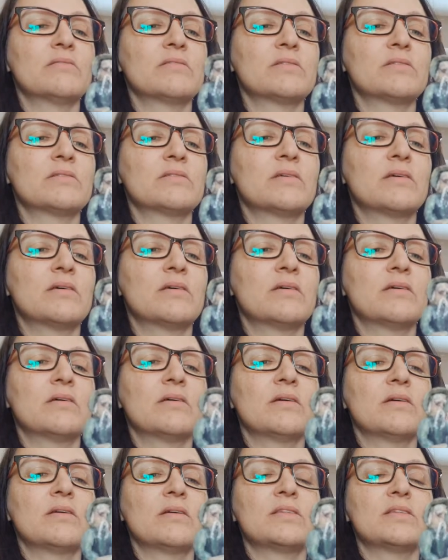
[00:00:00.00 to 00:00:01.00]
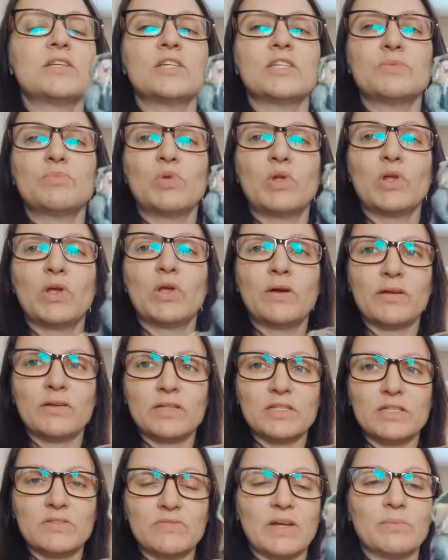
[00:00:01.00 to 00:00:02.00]
It's in his blood.
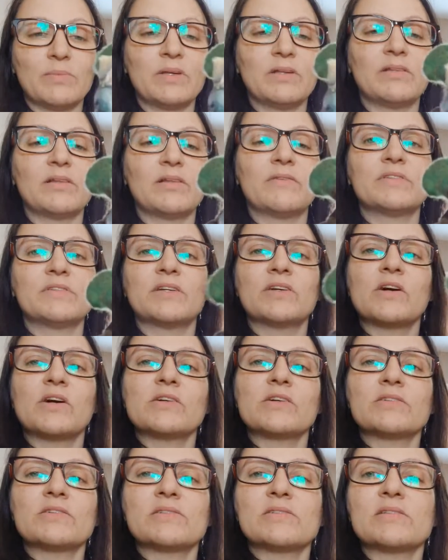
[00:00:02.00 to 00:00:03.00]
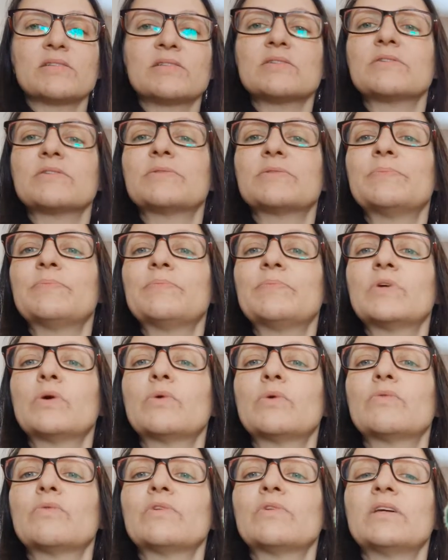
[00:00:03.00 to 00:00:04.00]
His family loves the garden, so
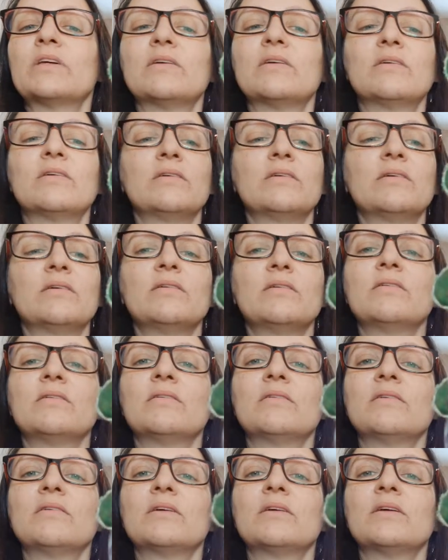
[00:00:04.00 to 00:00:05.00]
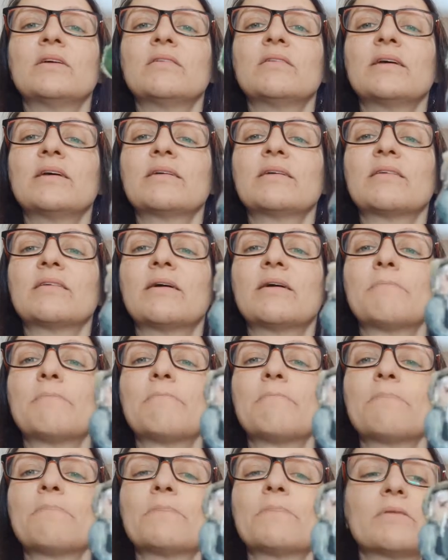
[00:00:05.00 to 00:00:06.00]
hopefully he'll like that.
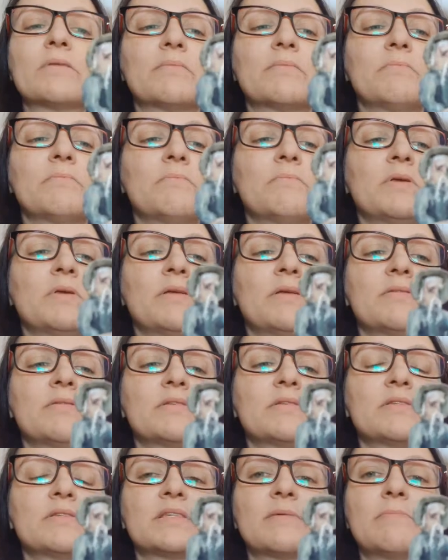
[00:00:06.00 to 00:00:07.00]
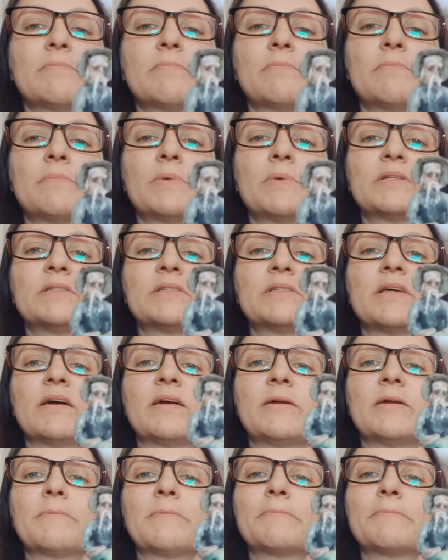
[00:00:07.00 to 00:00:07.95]
Get into some bonsai.